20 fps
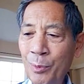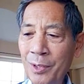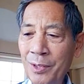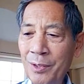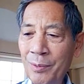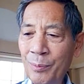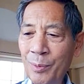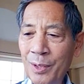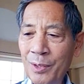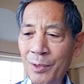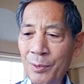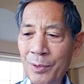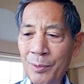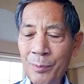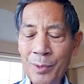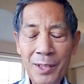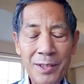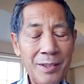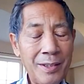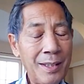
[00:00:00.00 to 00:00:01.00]

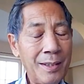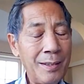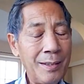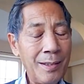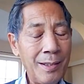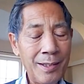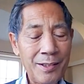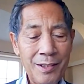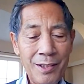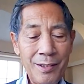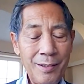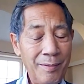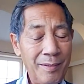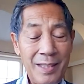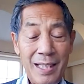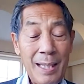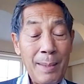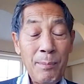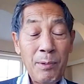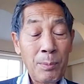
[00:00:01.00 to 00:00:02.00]
was
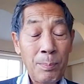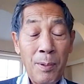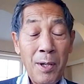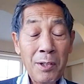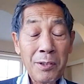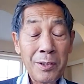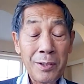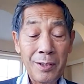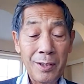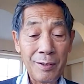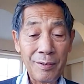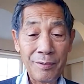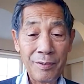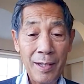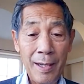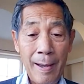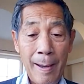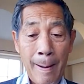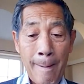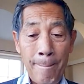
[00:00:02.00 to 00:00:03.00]
deemed positive.
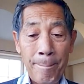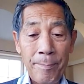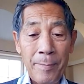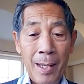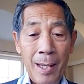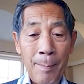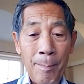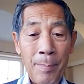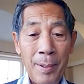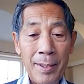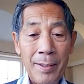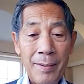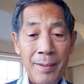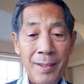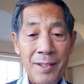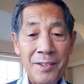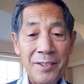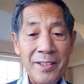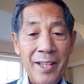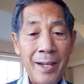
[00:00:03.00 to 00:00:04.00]
But
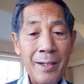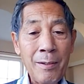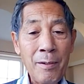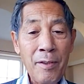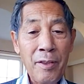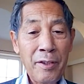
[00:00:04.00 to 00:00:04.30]
the cycle